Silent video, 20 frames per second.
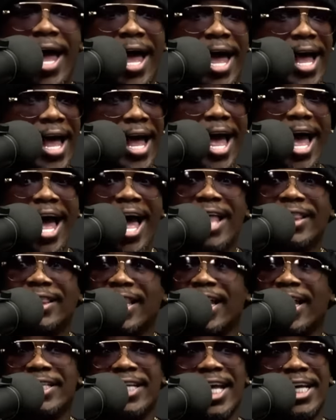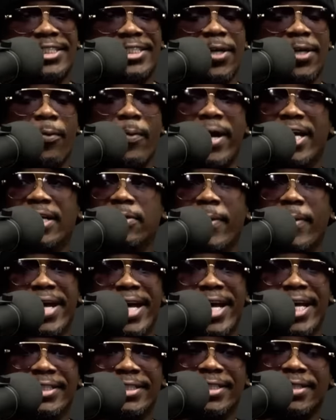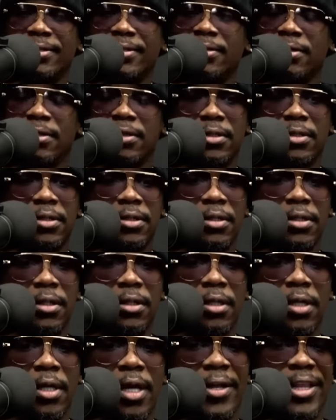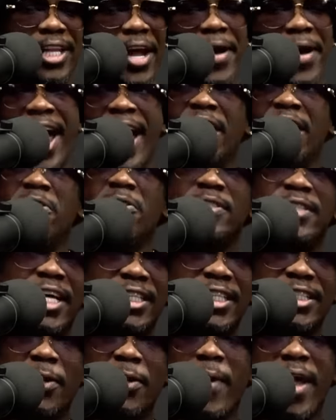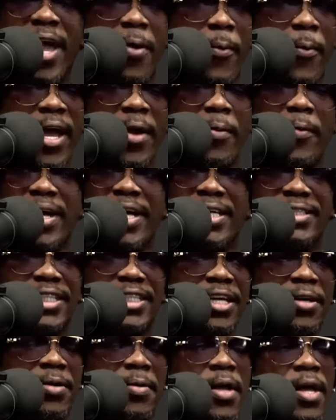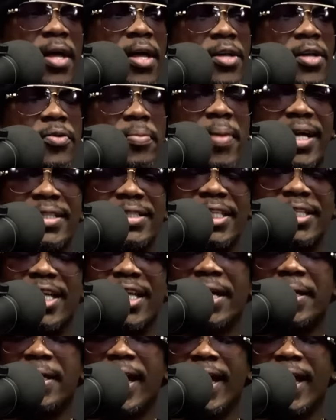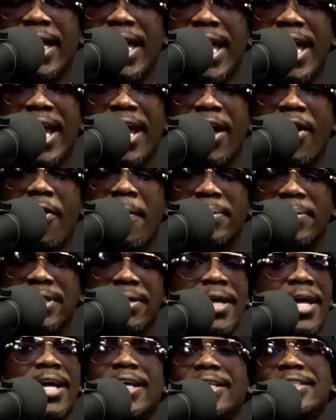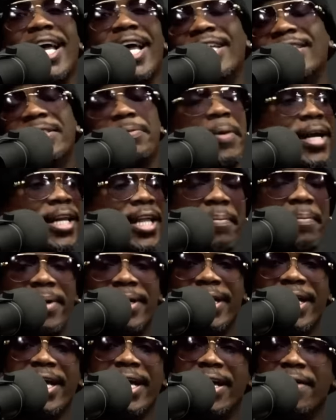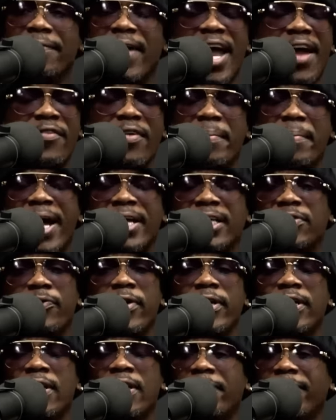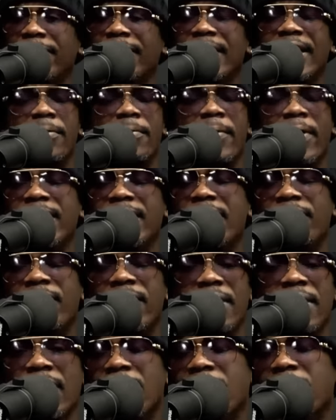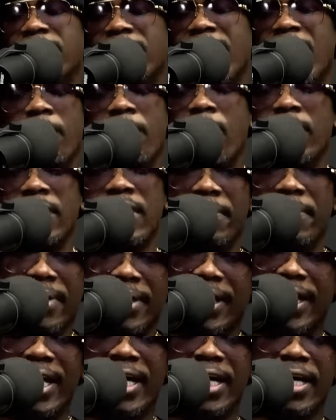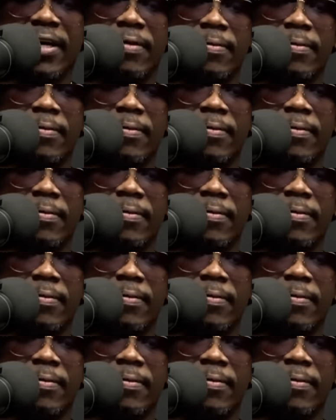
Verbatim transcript: I think that's the win win. Larry, how can you say it's a win-win when he still you make it seem like they're gay and homosexual? That's what they believe. Everybody's free to believe whatever they want to believe.